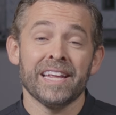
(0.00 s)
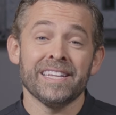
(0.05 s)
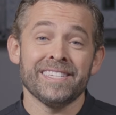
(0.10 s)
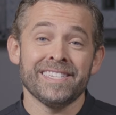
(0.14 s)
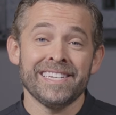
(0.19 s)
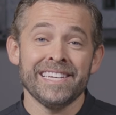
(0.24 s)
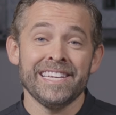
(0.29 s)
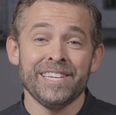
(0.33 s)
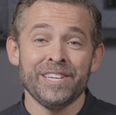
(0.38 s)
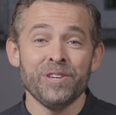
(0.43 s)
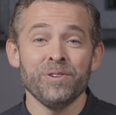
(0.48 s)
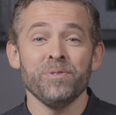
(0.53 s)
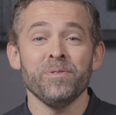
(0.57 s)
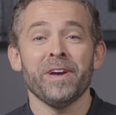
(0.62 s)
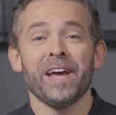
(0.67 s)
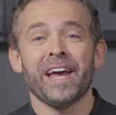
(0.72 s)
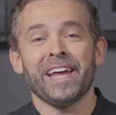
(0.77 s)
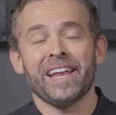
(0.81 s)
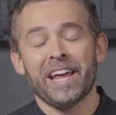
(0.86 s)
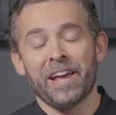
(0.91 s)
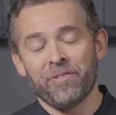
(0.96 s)
and see you
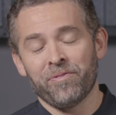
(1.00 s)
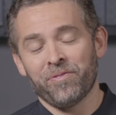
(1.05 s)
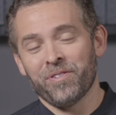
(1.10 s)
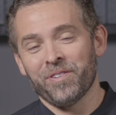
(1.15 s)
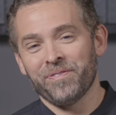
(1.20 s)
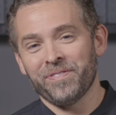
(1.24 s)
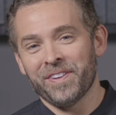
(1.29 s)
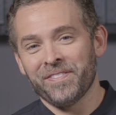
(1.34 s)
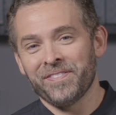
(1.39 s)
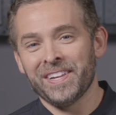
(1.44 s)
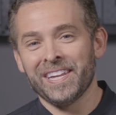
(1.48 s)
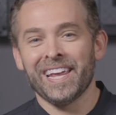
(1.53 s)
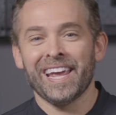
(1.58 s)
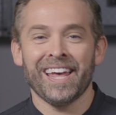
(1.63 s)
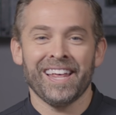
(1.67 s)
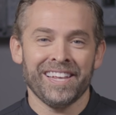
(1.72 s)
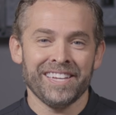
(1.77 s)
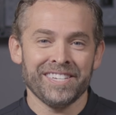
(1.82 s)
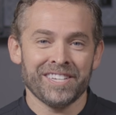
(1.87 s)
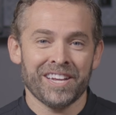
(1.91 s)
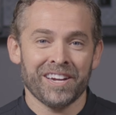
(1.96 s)
at
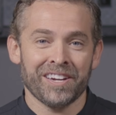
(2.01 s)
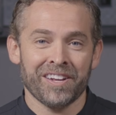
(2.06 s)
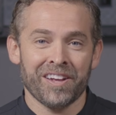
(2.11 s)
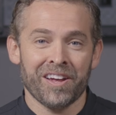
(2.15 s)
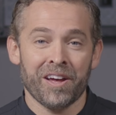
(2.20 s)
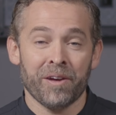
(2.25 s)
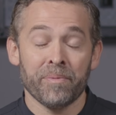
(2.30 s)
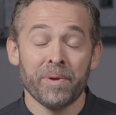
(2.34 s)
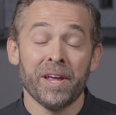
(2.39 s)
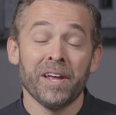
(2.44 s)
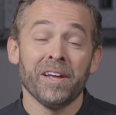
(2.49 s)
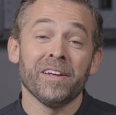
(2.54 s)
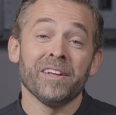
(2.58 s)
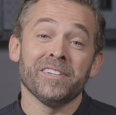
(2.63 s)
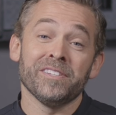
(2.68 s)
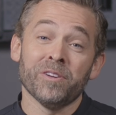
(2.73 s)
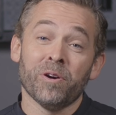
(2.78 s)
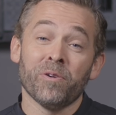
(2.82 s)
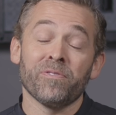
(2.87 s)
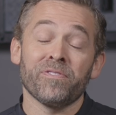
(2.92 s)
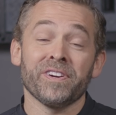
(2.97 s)
F150LEDs.com.
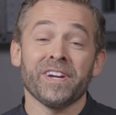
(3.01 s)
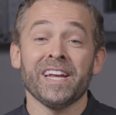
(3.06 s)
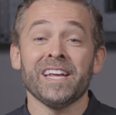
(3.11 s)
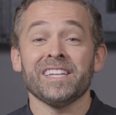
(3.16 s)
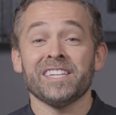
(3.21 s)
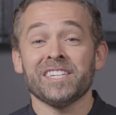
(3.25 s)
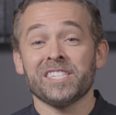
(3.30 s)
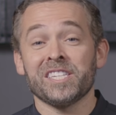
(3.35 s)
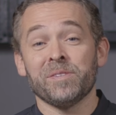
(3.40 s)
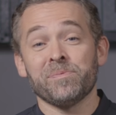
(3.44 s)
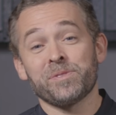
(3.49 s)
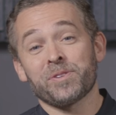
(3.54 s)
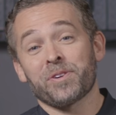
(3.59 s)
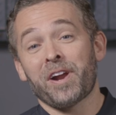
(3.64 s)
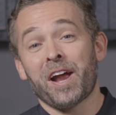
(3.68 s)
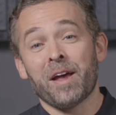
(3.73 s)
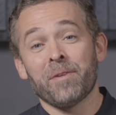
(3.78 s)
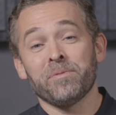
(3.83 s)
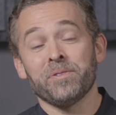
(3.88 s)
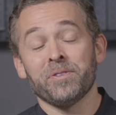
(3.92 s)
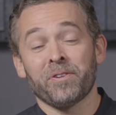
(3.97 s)
Don't forget to
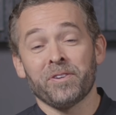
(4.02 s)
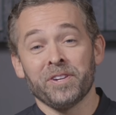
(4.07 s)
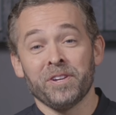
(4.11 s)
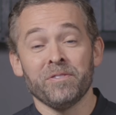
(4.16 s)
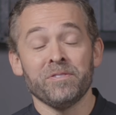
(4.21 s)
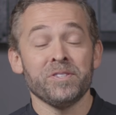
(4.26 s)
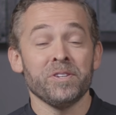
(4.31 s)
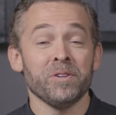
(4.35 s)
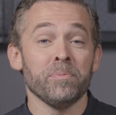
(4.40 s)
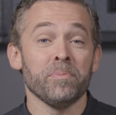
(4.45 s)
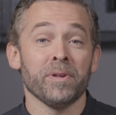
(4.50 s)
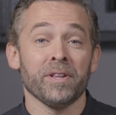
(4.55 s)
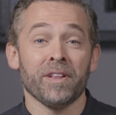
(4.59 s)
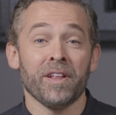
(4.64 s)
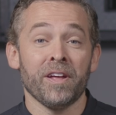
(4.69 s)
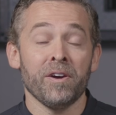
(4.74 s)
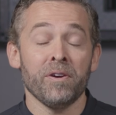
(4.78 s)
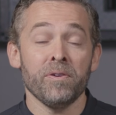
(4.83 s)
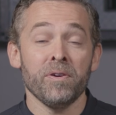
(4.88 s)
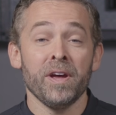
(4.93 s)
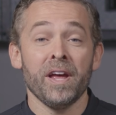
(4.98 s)
subscribe to our YouTube
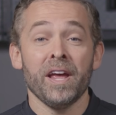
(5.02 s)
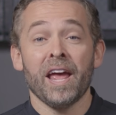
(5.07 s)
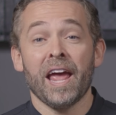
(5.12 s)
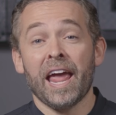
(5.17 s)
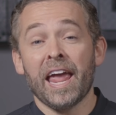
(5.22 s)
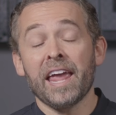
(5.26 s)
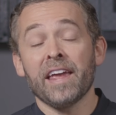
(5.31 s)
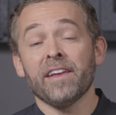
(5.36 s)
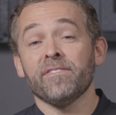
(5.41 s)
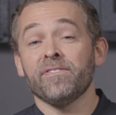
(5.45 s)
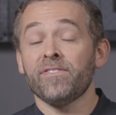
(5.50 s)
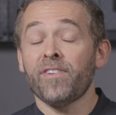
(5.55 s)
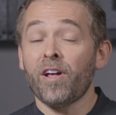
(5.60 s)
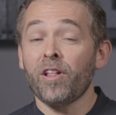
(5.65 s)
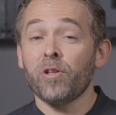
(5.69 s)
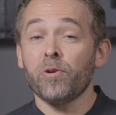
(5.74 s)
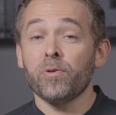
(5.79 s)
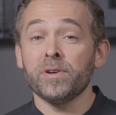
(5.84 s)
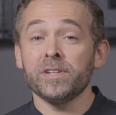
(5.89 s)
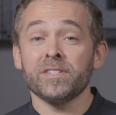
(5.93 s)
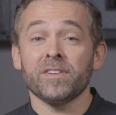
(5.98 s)
below and
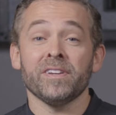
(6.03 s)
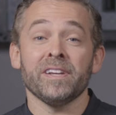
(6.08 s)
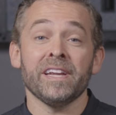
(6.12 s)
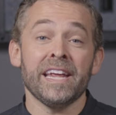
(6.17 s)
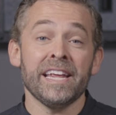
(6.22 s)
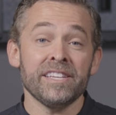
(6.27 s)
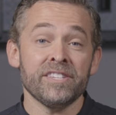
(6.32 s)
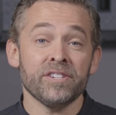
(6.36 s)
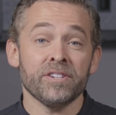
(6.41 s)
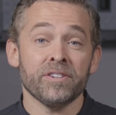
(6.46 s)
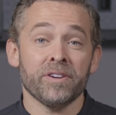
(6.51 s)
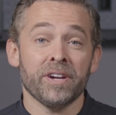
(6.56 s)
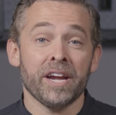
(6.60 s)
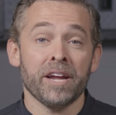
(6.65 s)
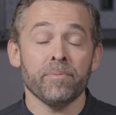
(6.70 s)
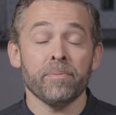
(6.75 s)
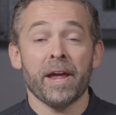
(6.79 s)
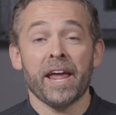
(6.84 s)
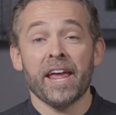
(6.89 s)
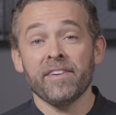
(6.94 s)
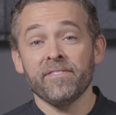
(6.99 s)
follow us on
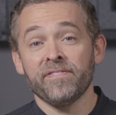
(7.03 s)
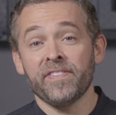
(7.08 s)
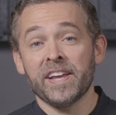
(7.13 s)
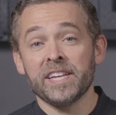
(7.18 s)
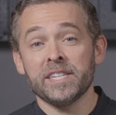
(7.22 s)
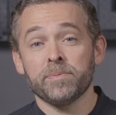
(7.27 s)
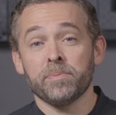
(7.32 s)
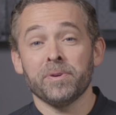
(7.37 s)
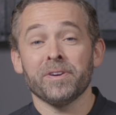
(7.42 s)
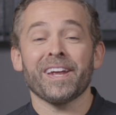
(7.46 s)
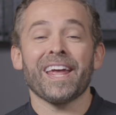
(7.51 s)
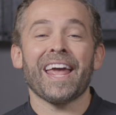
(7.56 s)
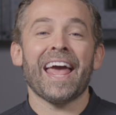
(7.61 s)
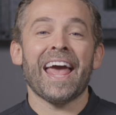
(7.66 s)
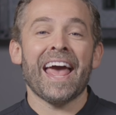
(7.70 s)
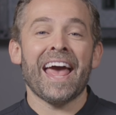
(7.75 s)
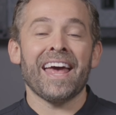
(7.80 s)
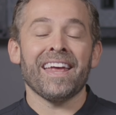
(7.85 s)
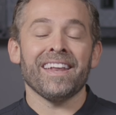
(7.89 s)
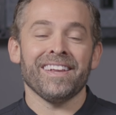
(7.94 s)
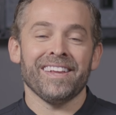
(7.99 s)
Instagram and Facebook
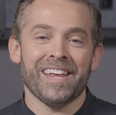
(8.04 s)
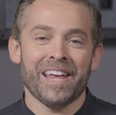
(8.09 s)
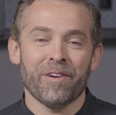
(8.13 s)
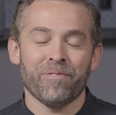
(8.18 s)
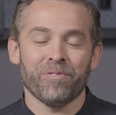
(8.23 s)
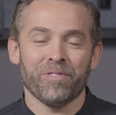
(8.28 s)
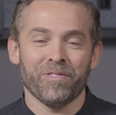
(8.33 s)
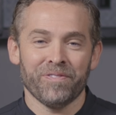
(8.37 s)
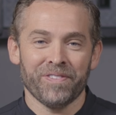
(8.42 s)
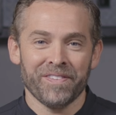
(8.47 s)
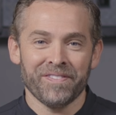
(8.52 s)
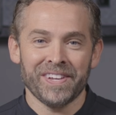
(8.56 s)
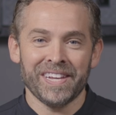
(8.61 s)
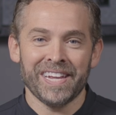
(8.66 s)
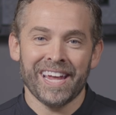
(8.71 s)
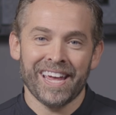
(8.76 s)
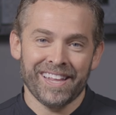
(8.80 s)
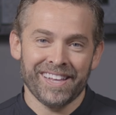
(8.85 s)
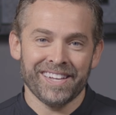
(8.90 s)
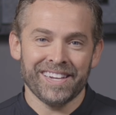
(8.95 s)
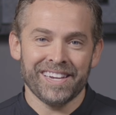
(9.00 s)
at
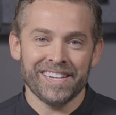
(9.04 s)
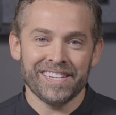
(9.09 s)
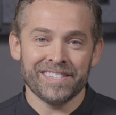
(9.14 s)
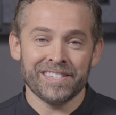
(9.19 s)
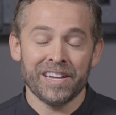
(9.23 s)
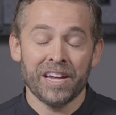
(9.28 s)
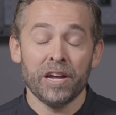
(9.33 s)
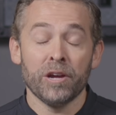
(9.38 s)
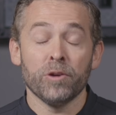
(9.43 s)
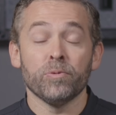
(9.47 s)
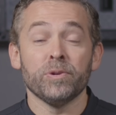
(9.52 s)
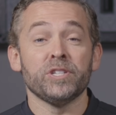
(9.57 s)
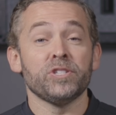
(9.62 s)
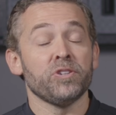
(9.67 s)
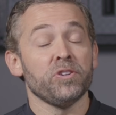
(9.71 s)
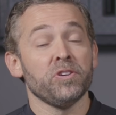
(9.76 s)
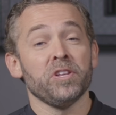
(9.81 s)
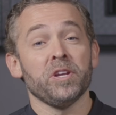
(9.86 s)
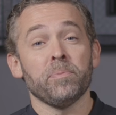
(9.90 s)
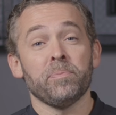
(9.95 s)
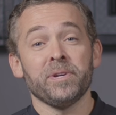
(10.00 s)
F150LEDs. We
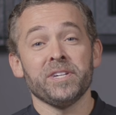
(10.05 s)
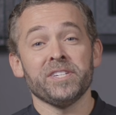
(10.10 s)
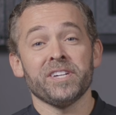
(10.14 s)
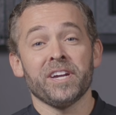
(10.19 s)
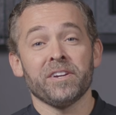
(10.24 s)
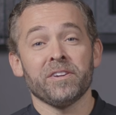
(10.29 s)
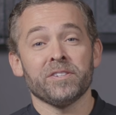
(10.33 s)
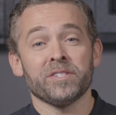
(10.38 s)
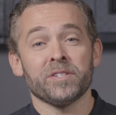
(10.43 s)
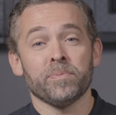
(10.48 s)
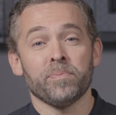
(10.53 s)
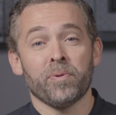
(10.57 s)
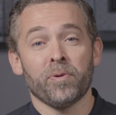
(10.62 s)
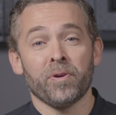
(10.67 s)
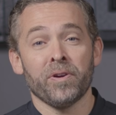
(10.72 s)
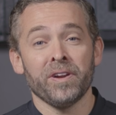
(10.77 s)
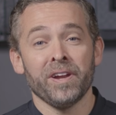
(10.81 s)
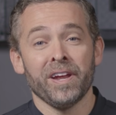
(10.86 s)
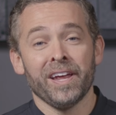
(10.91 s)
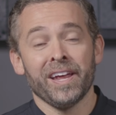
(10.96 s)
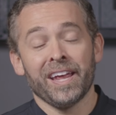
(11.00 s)
truly appreciate your
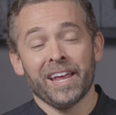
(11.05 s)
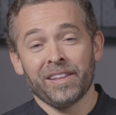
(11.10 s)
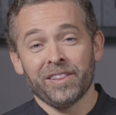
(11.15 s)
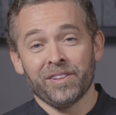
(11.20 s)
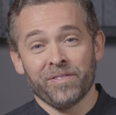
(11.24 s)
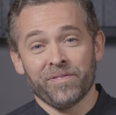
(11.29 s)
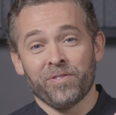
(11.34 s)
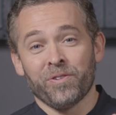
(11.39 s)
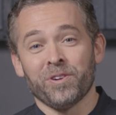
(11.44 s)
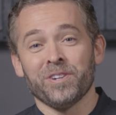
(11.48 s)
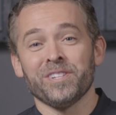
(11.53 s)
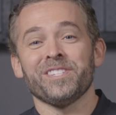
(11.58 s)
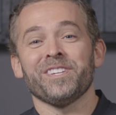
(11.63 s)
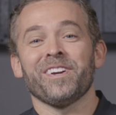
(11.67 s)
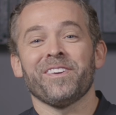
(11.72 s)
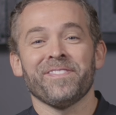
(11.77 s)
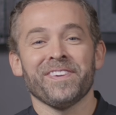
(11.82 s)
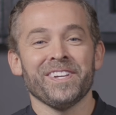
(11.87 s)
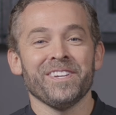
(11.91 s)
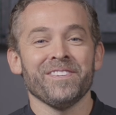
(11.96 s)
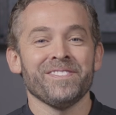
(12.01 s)
support and look forward to
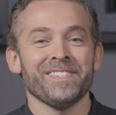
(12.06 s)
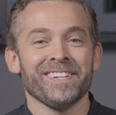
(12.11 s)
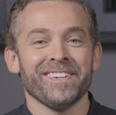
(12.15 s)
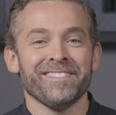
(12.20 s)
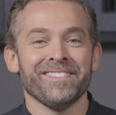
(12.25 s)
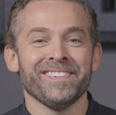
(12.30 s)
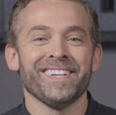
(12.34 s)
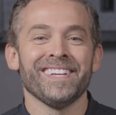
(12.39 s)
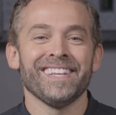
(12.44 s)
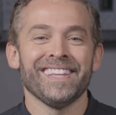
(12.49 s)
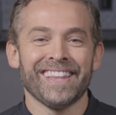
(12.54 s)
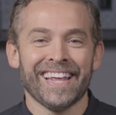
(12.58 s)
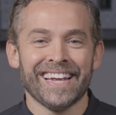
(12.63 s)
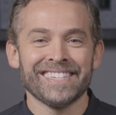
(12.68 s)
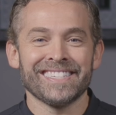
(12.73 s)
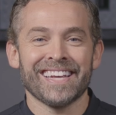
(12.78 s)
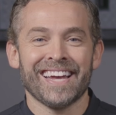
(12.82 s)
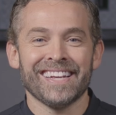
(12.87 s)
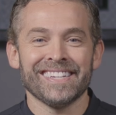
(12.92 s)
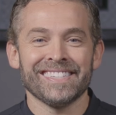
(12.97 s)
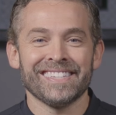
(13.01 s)
serving you soon.
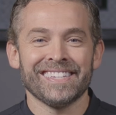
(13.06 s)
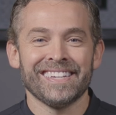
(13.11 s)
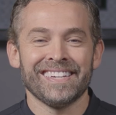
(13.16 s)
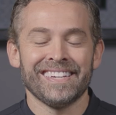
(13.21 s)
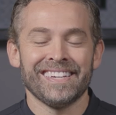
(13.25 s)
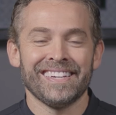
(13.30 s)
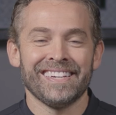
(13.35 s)
Thanks, guys.